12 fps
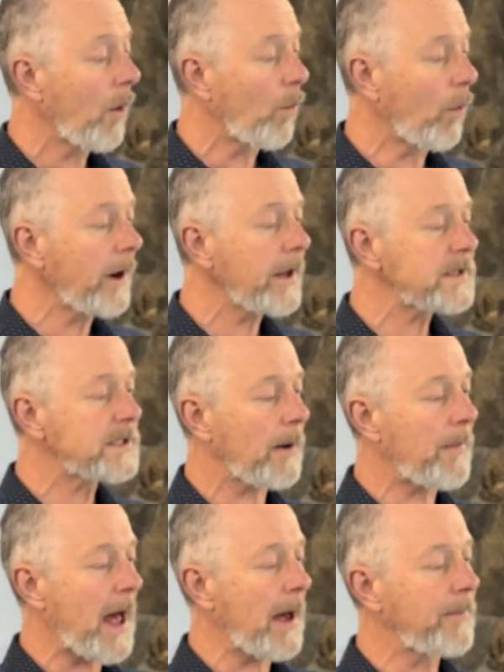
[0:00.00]
what ends
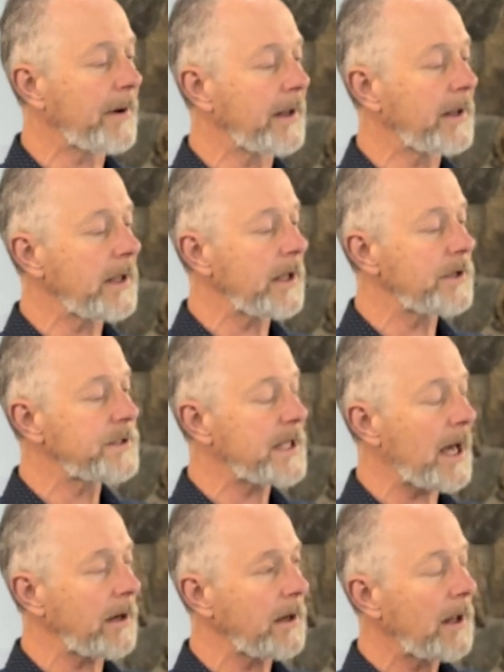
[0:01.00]
up happening is
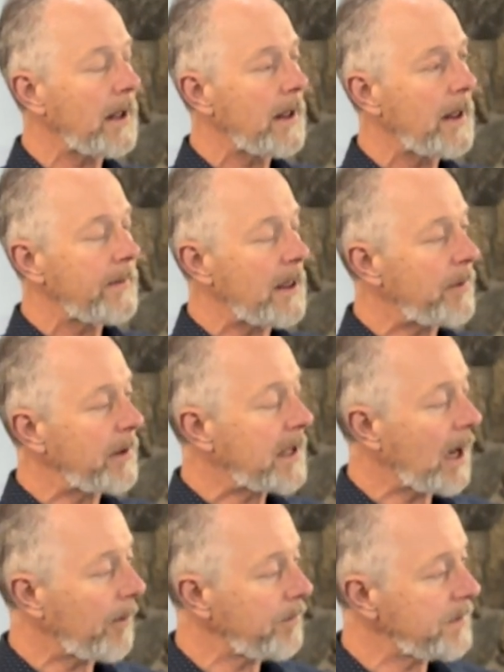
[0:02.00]
that there
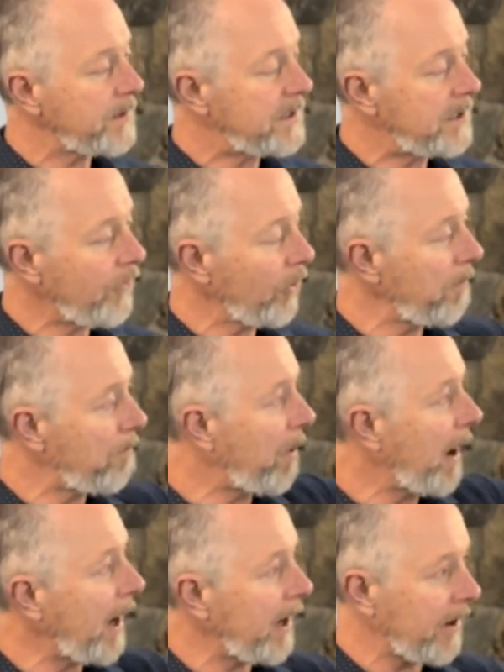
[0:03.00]
become different
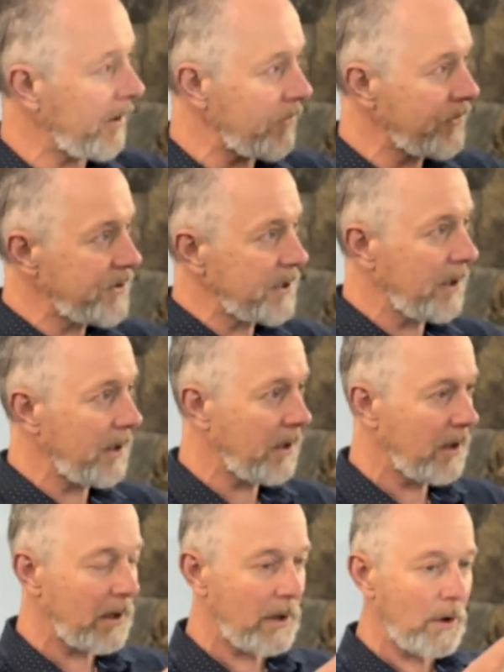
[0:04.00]
paths
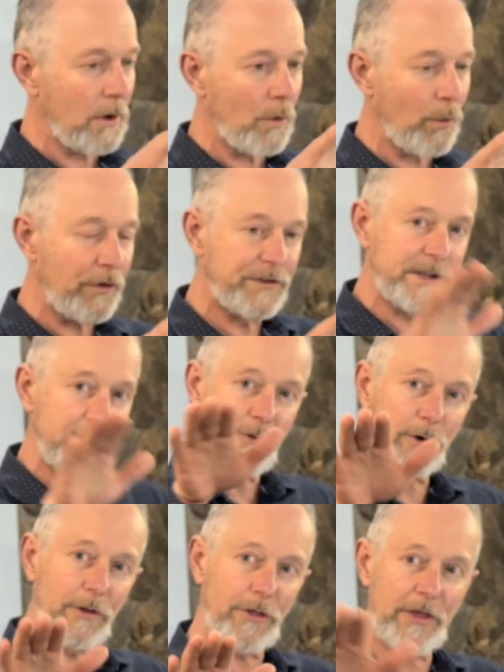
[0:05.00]
with
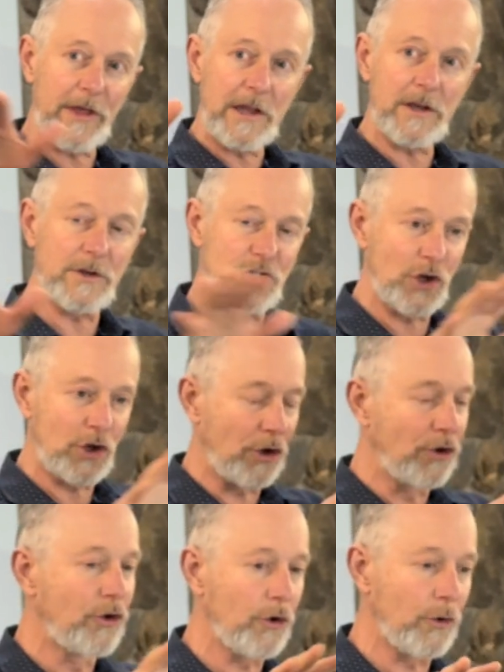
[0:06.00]
different things you
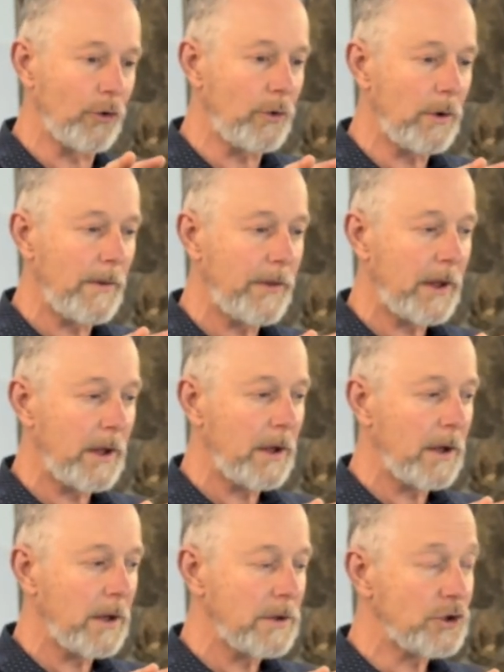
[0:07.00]
can do
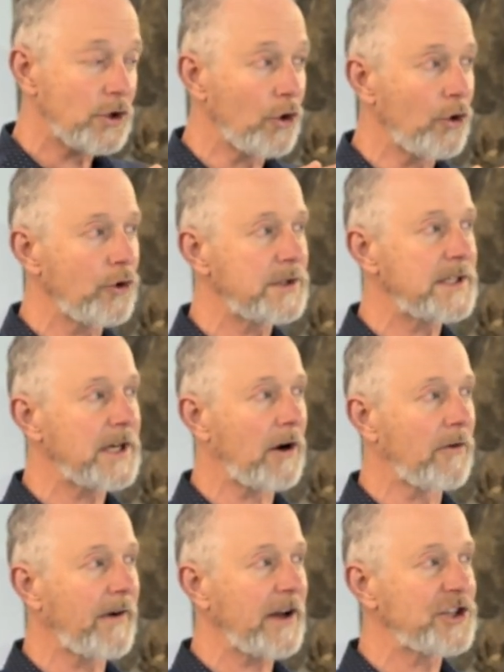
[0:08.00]
to earn
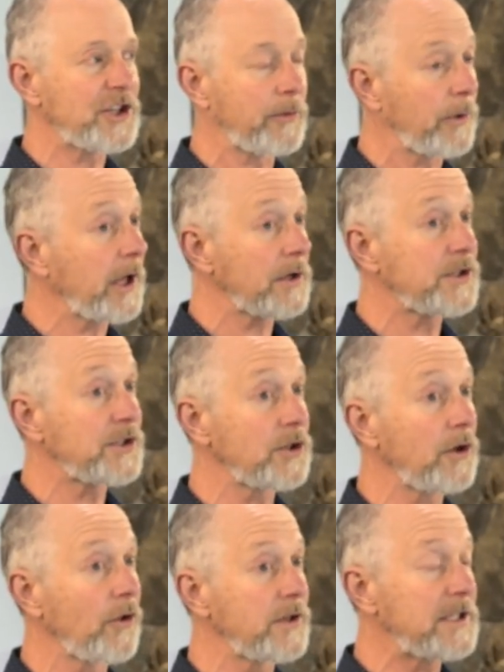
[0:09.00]
salvation. And we're going to see
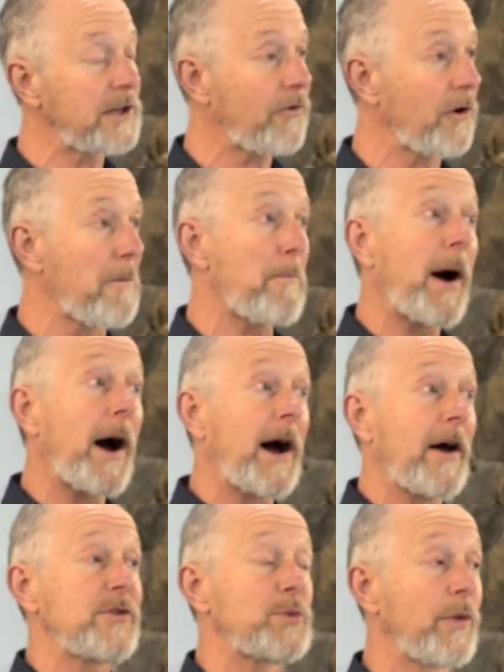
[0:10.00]
those different
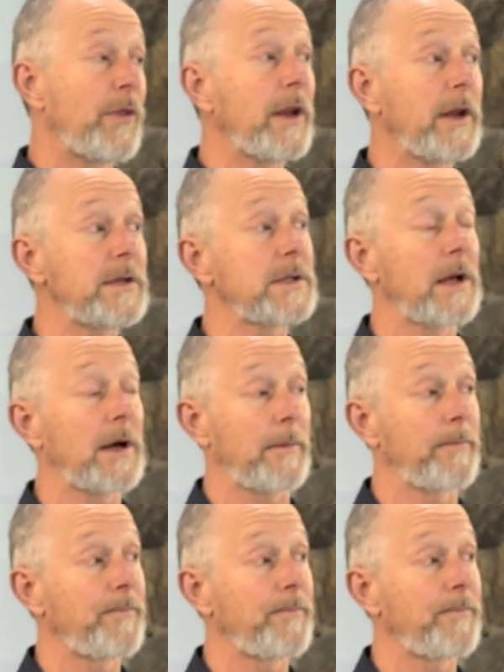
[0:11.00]
paths within Islam.